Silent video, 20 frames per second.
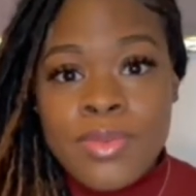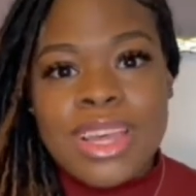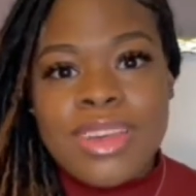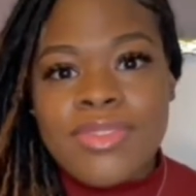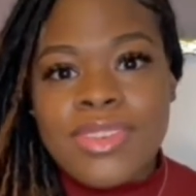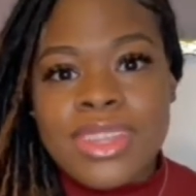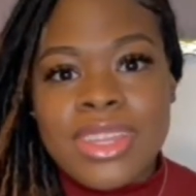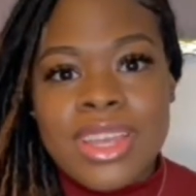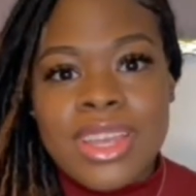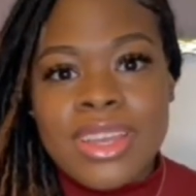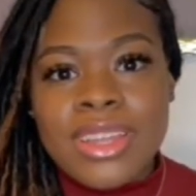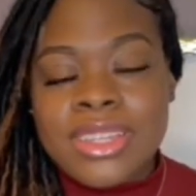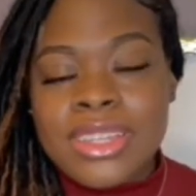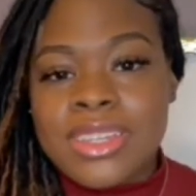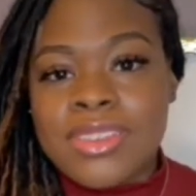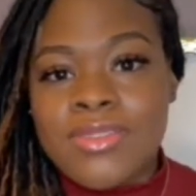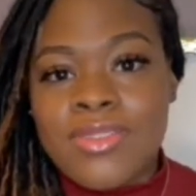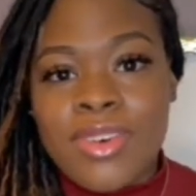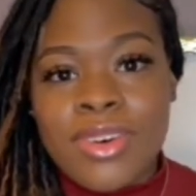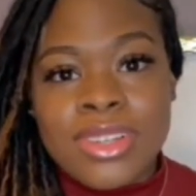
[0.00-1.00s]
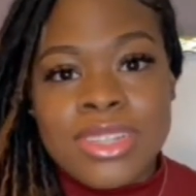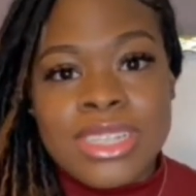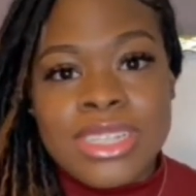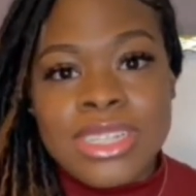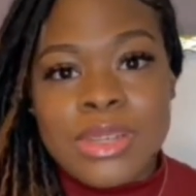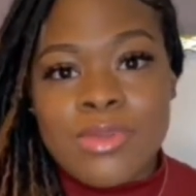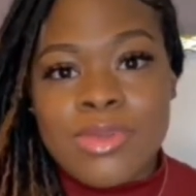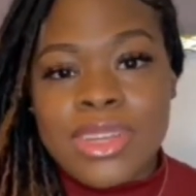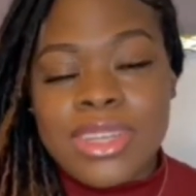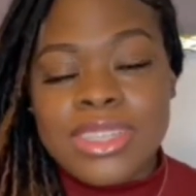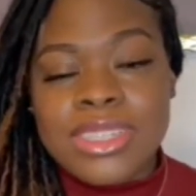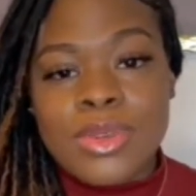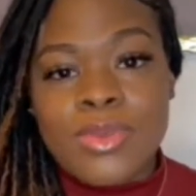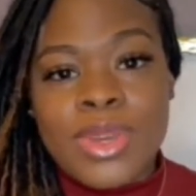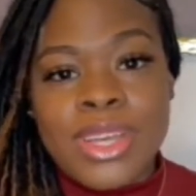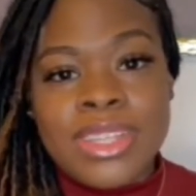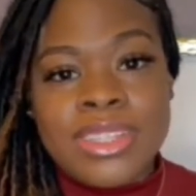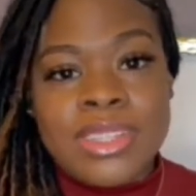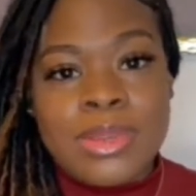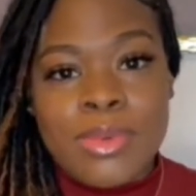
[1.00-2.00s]
everything just falls into place the
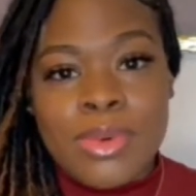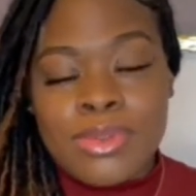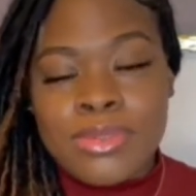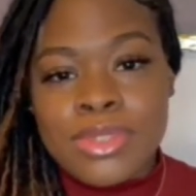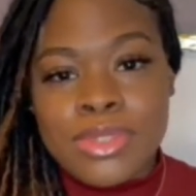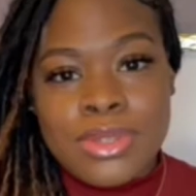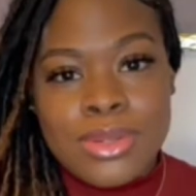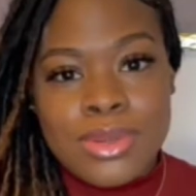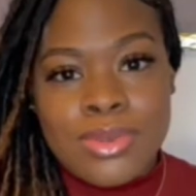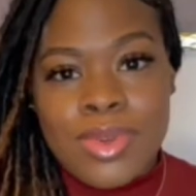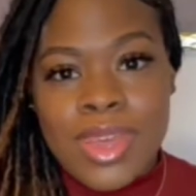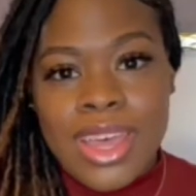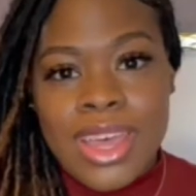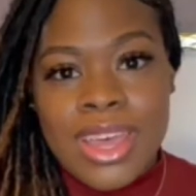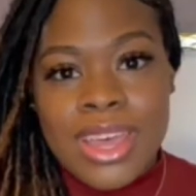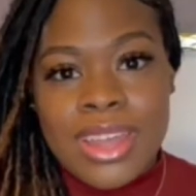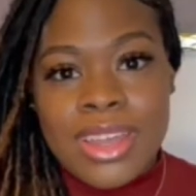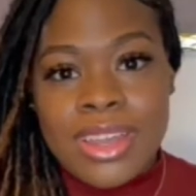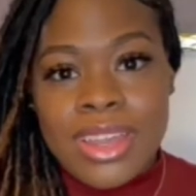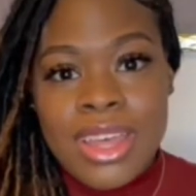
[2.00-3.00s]
way it's supposed to. And